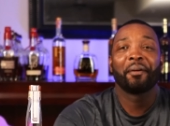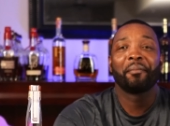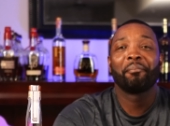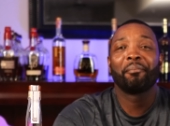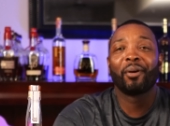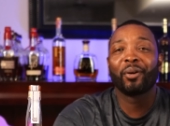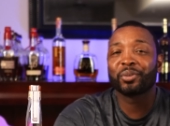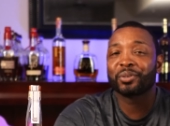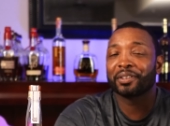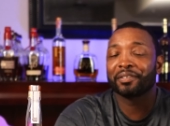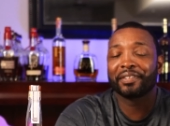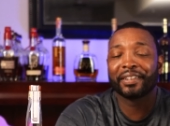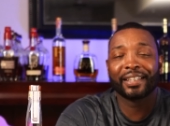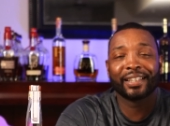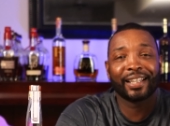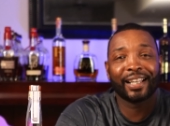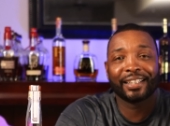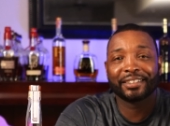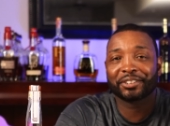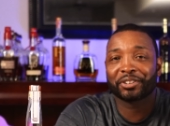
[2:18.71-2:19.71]
most of the
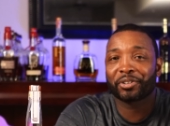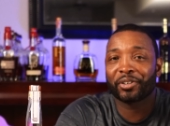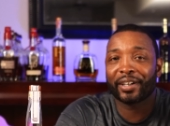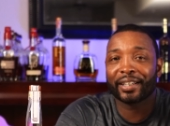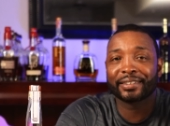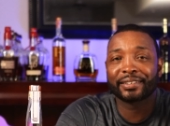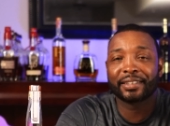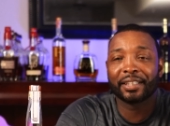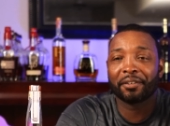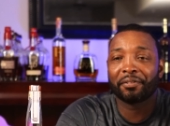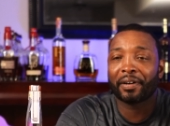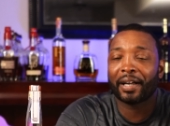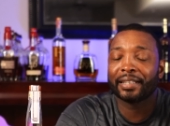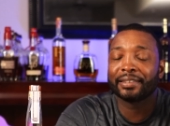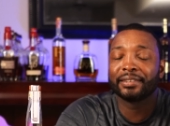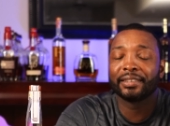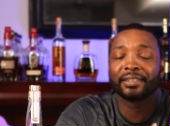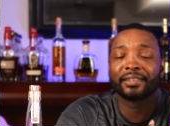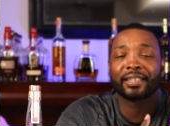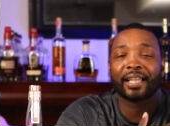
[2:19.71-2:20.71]
Elijah Craig stuff I
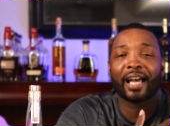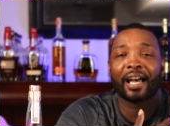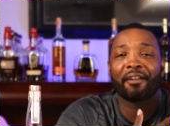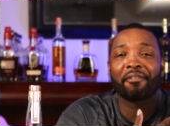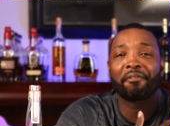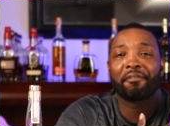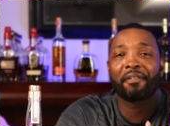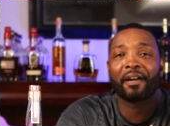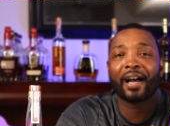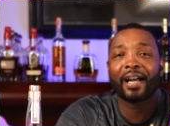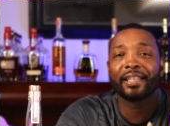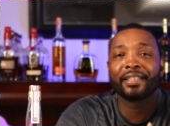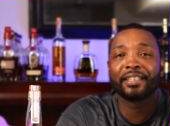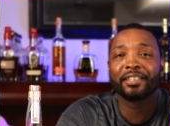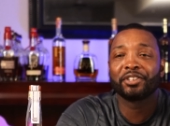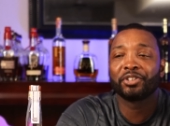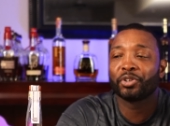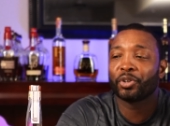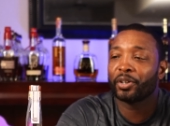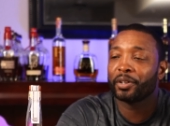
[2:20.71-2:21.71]
just I find
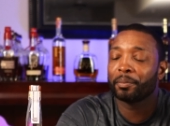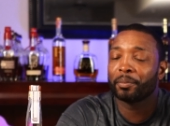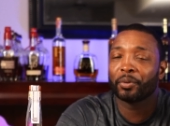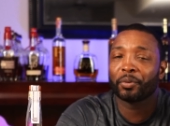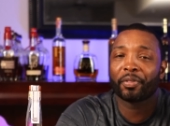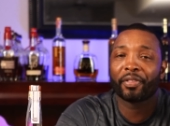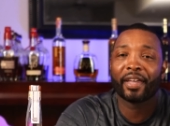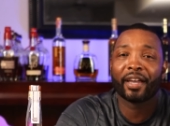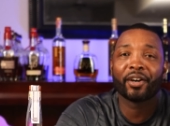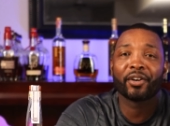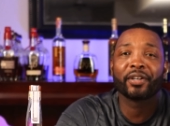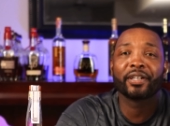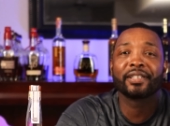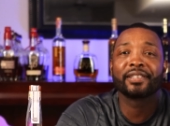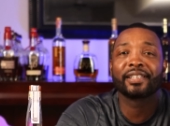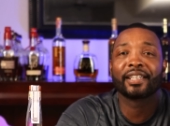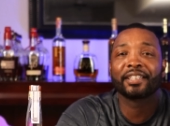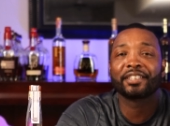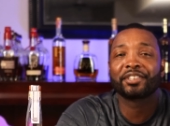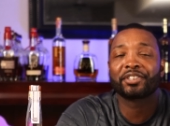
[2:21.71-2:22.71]
enjoyable. There
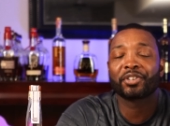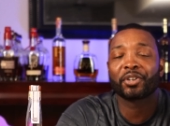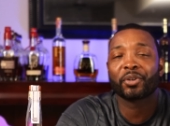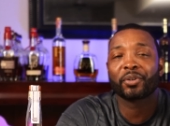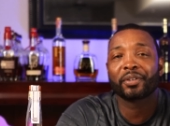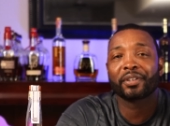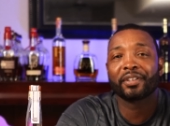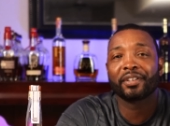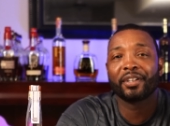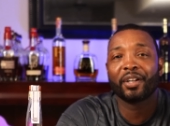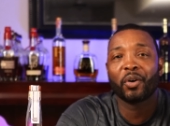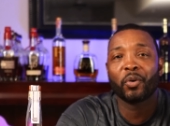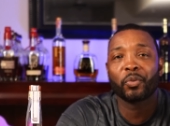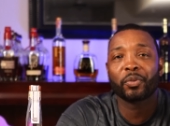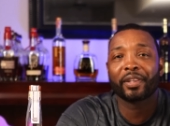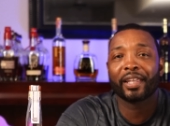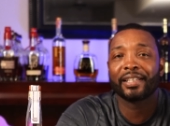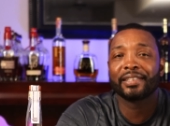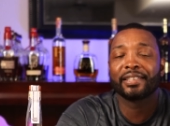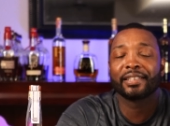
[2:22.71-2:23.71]
is a certain note
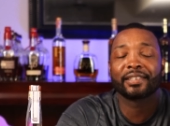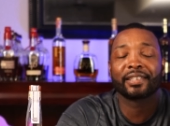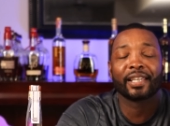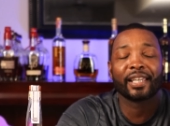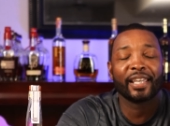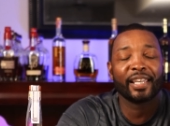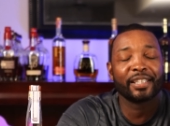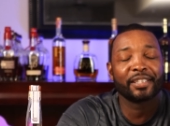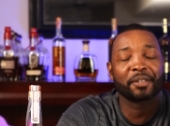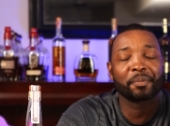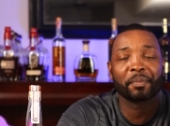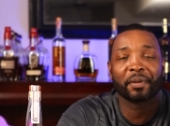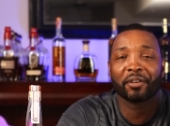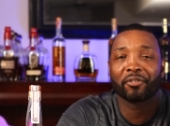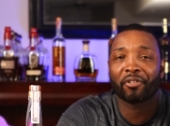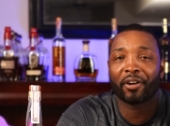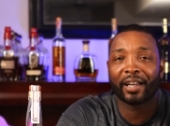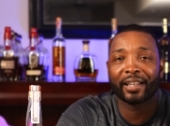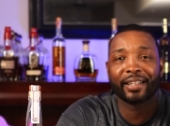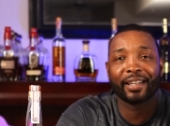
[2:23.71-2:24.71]
that just hits me
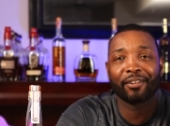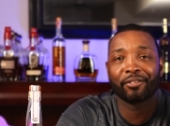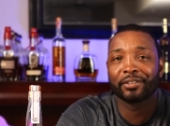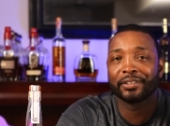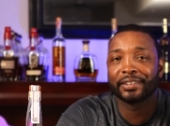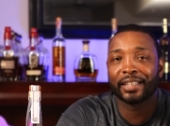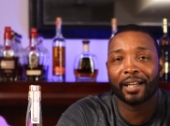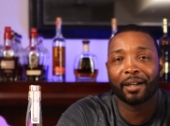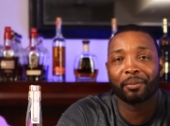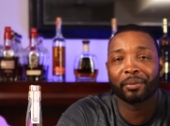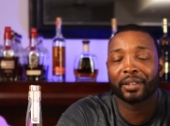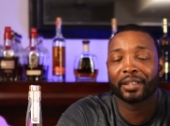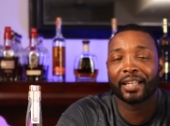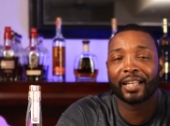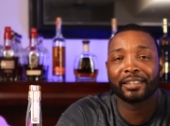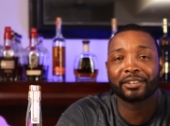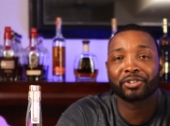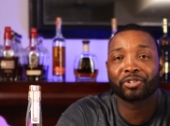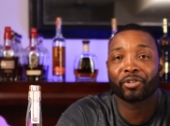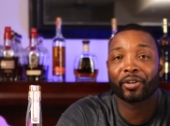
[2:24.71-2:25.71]
right every time with
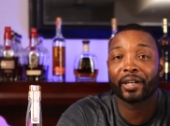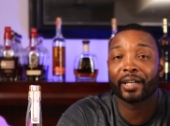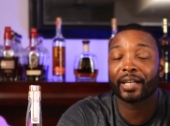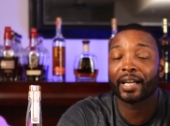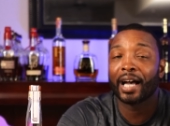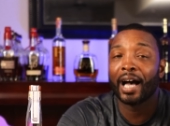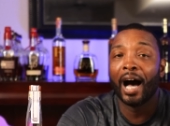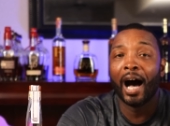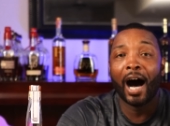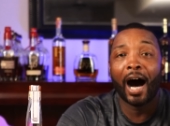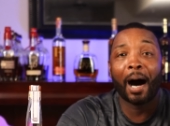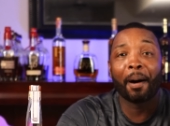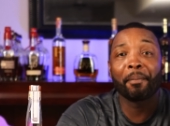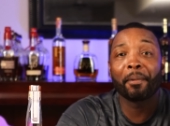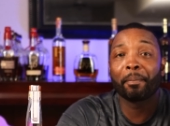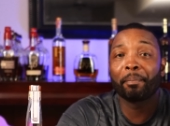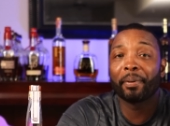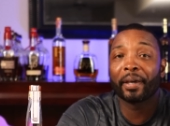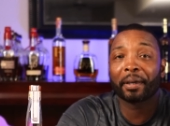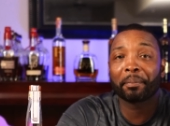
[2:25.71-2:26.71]
Elijah Craig. I'm
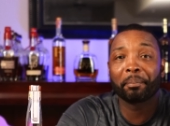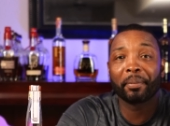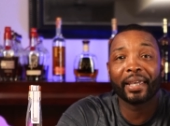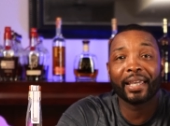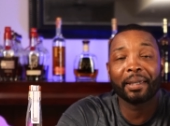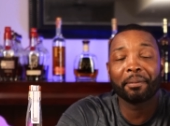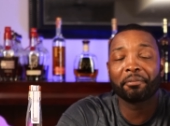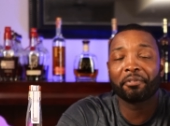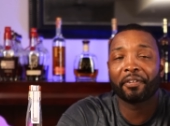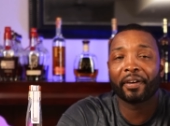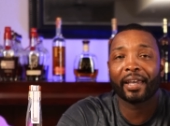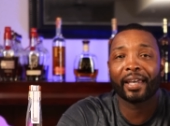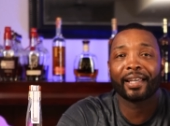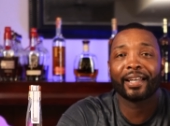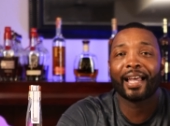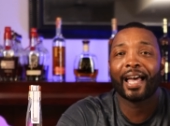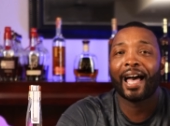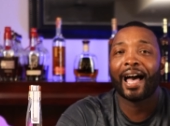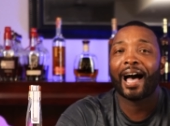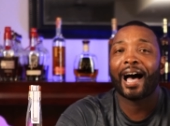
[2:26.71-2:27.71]
a big Beam fan.
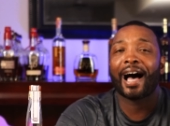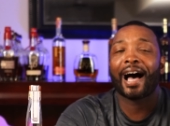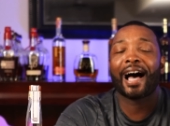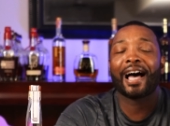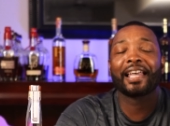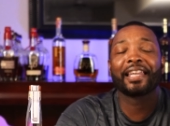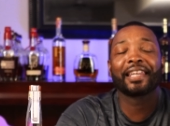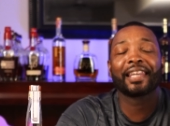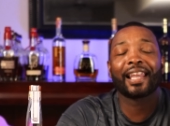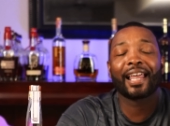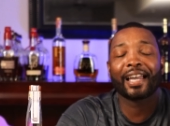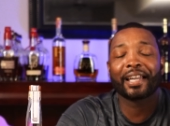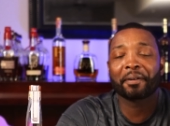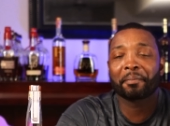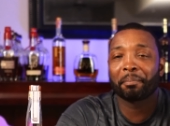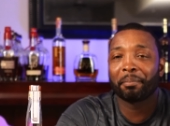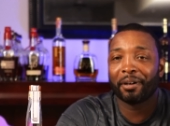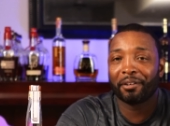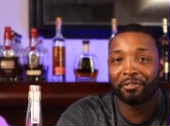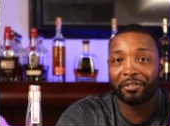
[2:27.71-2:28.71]
I like
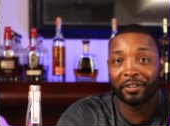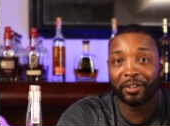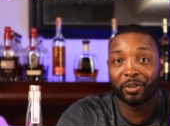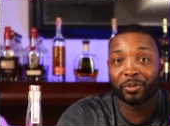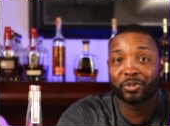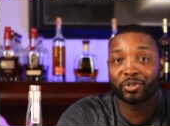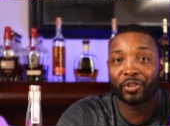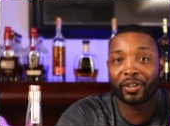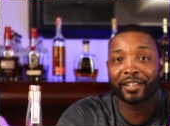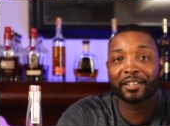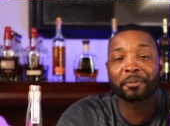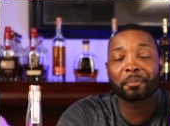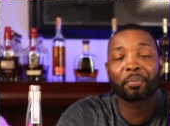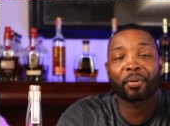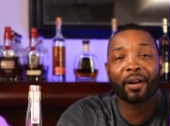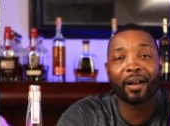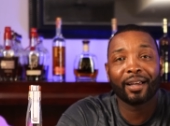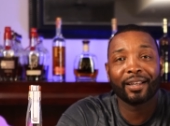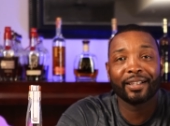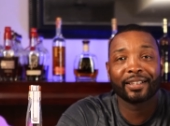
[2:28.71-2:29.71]
Buffalo Trace
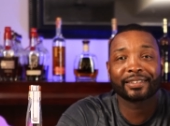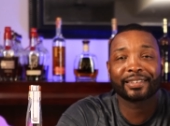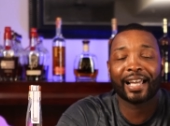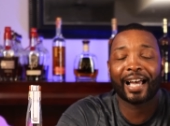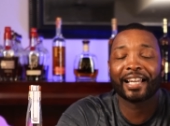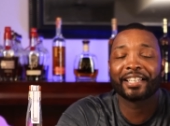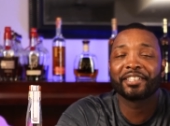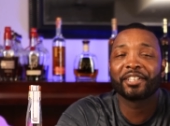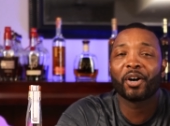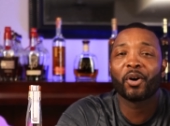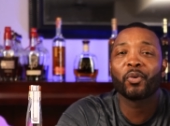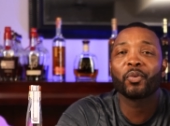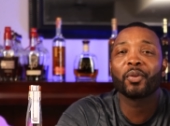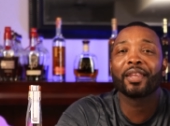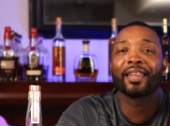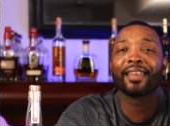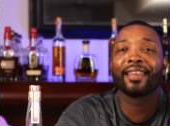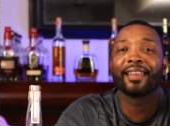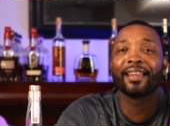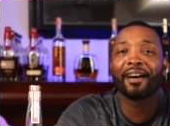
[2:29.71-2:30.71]
products. I
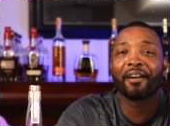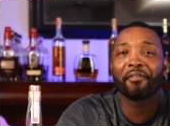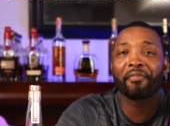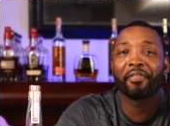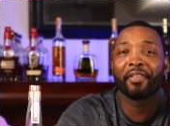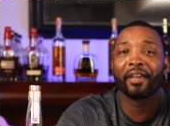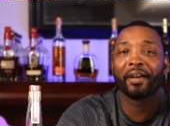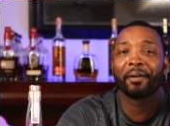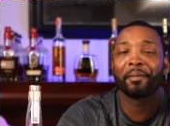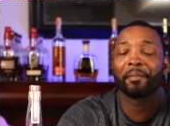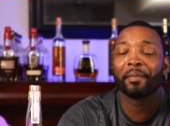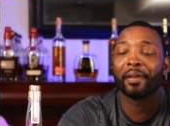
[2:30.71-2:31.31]
don't love them.